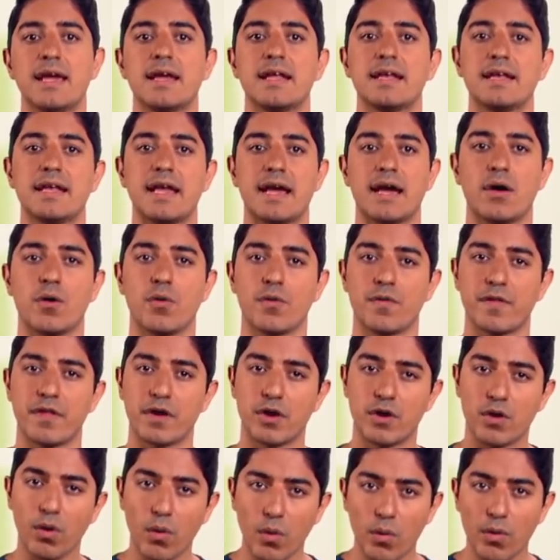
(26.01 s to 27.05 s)
Now, the
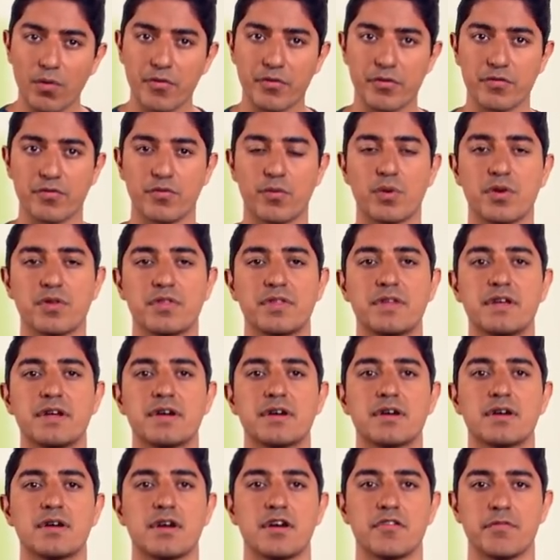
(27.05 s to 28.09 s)
goal of the fourth
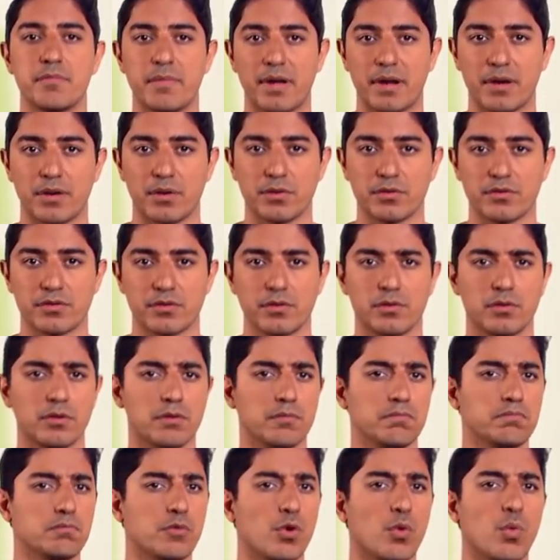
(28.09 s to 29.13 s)
year of medical school,
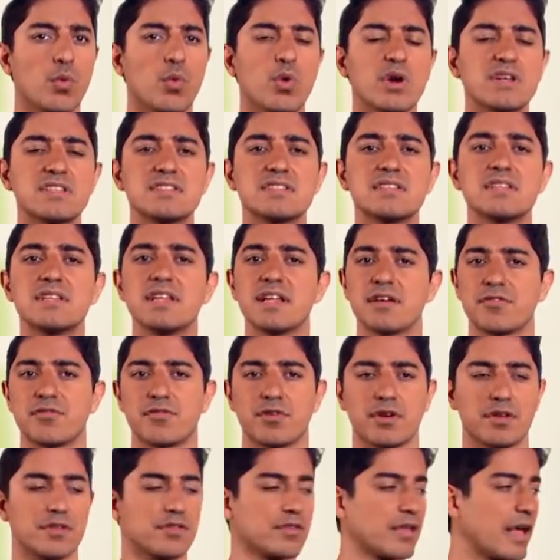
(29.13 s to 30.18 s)
what's the
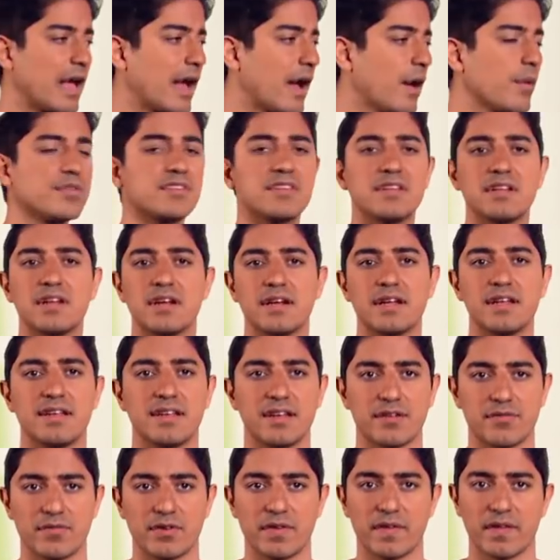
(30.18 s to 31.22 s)
difference? How is it any
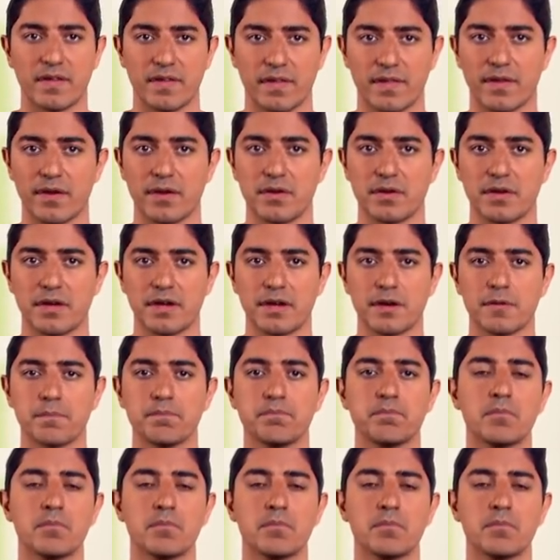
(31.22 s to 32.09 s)
different than third year?